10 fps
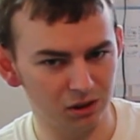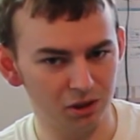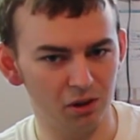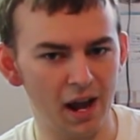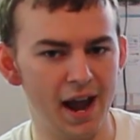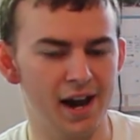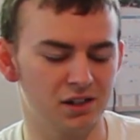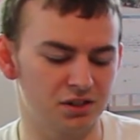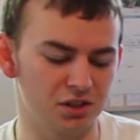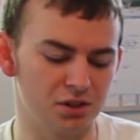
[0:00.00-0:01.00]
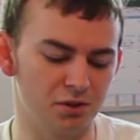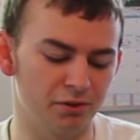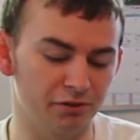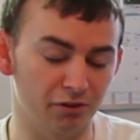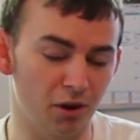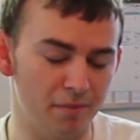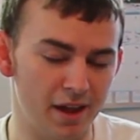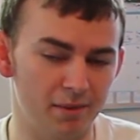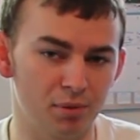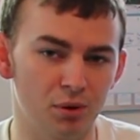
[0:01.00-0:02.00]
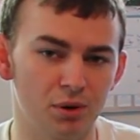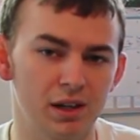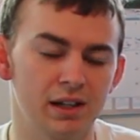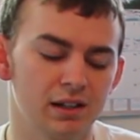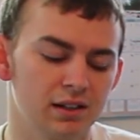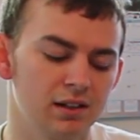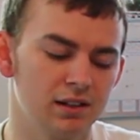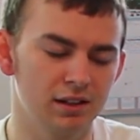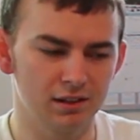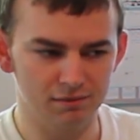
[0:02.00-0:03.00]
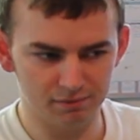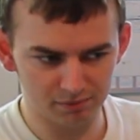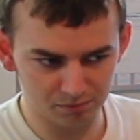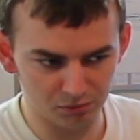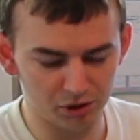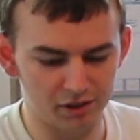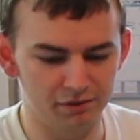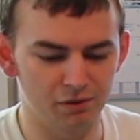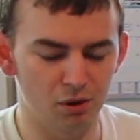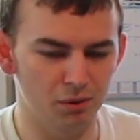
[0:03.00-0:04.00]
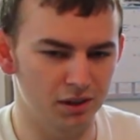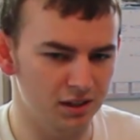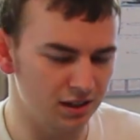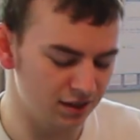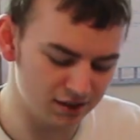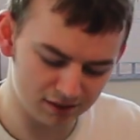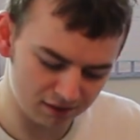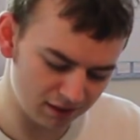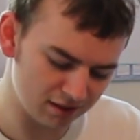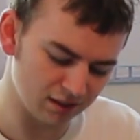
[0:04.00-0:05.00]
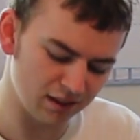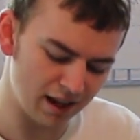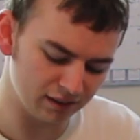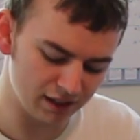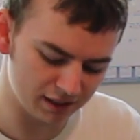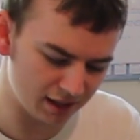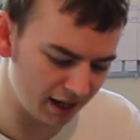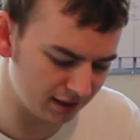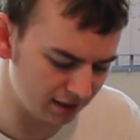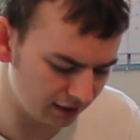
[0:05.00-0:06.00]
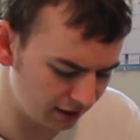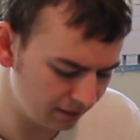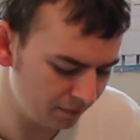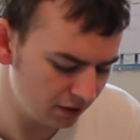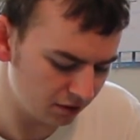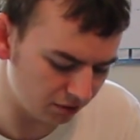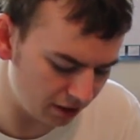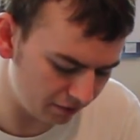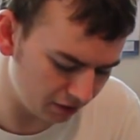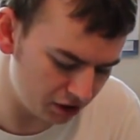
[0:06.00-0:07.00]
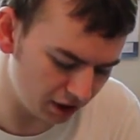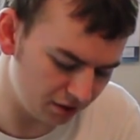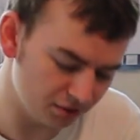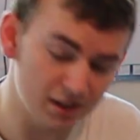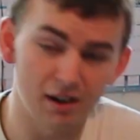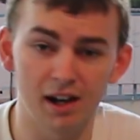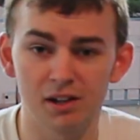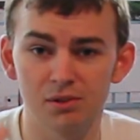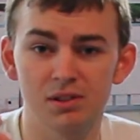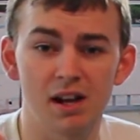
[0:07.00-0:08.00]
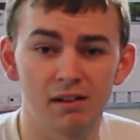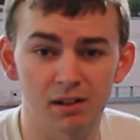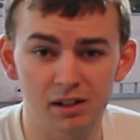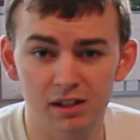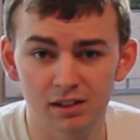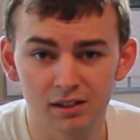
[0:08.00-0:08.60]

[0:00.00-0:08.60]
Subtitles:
little hacks to do from that point looking forward. It's a lot less hectic. So definitely check those out. I use Eric